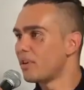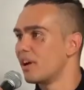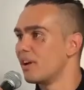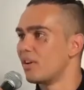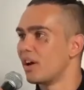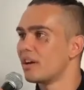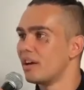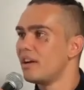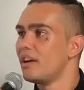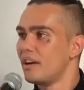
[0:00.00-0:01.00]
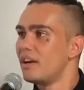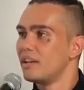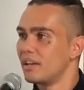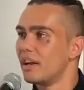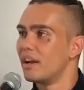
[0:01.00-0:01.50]
He had a powerful voice
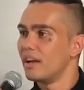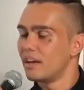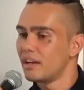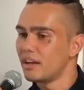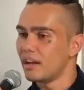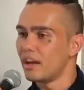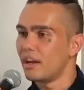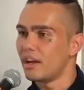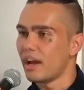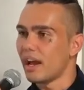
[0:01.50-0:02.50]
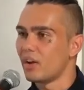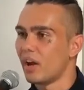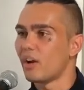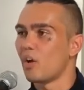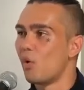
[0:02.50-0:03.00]
as well, you know, like. And
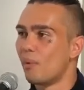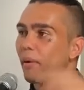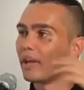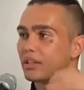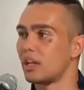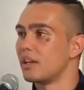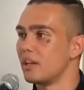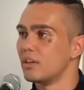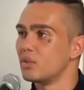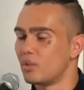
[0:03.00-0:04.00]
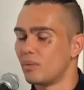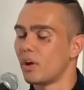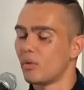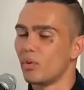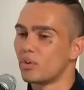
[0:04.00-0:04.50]
like all my mates started getting into him.
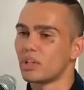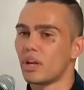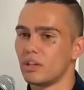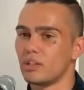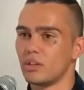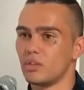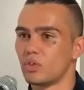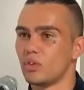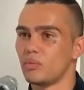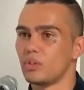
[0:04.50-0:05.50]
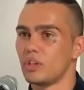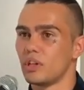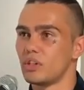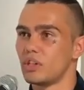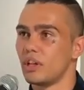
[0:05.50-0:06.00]
Like we all started listening to him
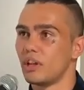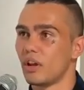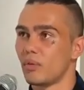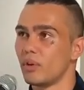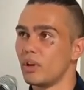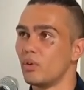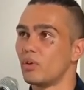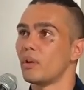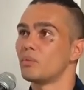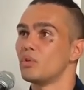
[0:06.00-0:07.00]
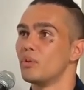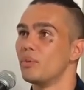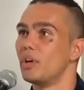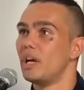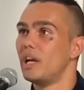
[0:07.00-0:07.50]
and shit, and like really looked up to him,
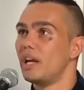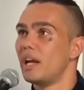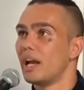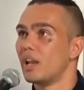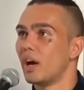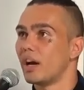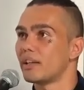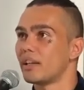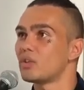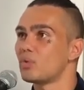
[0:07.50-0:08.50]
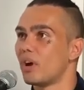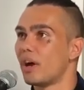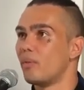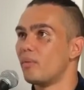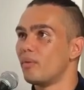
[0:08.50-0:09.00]
and like that's
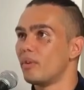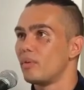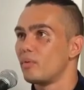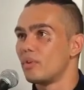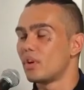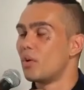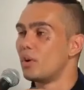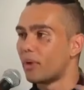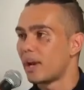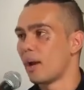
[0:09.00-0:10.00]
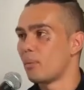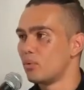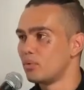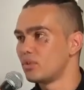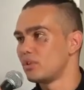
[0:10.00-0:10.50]
why we going about
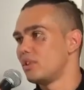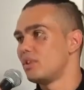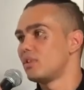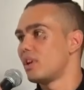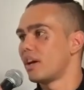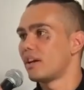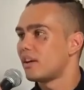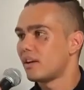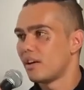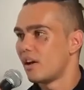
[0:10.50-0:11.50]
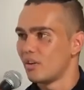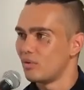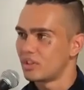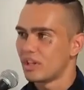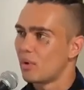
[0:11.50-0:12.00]
apples. Is like it
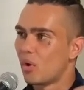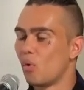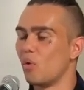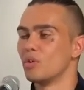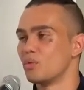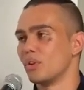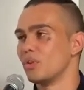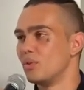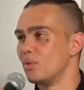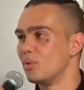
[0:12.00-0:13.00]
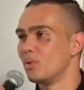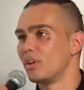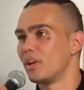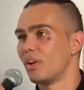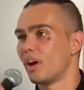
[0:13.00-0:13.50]
was something I always wanted to do,
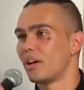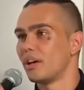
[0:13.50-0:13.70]
and like.